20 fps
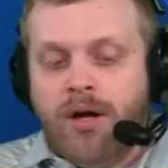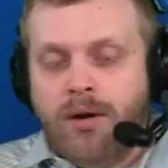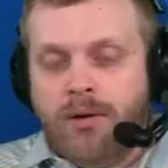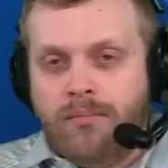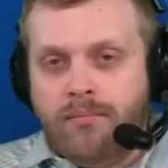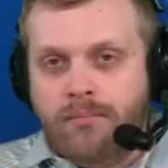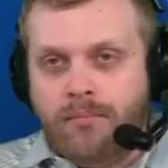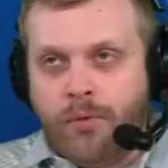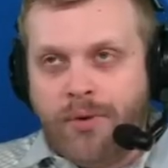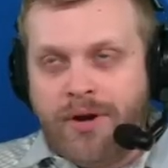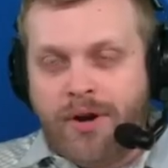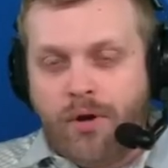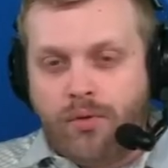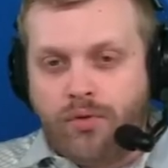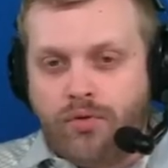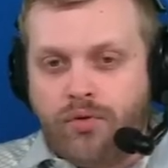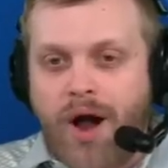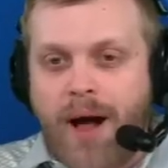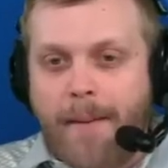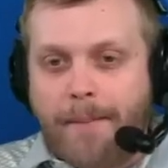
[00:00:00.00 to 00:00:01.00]
Marino
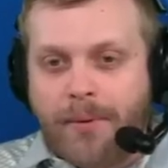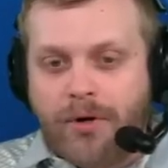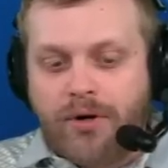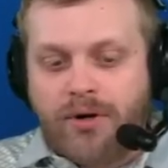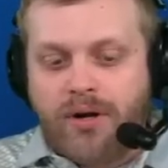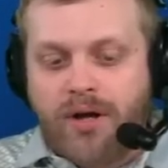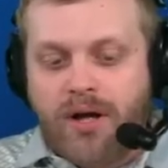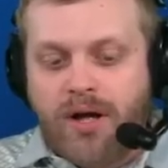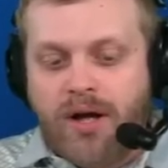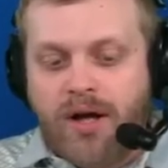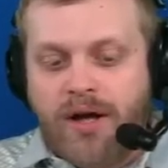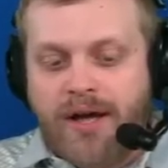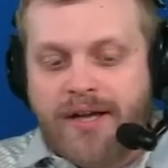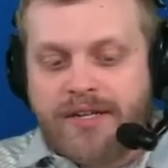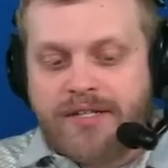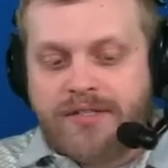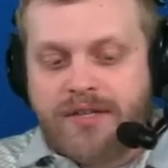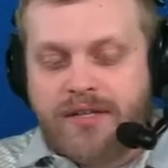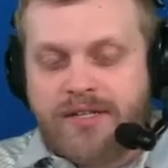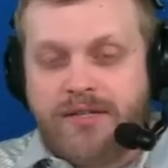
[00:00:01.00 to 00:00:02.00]
Cropper
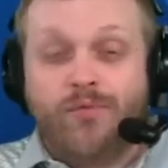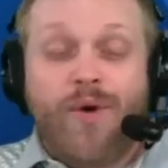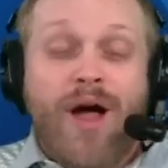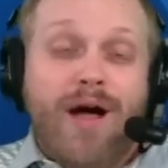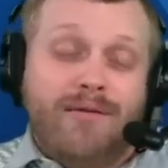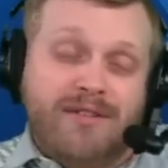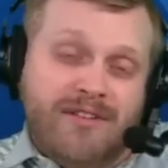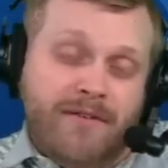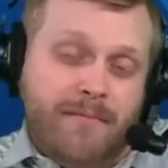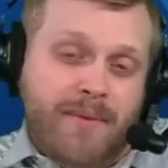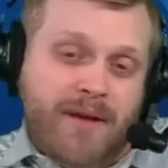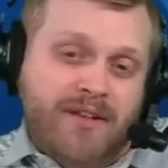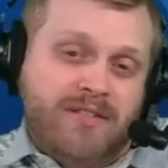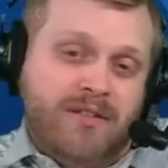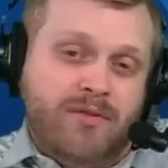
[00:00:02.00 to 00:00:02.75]
as the round 7 picks.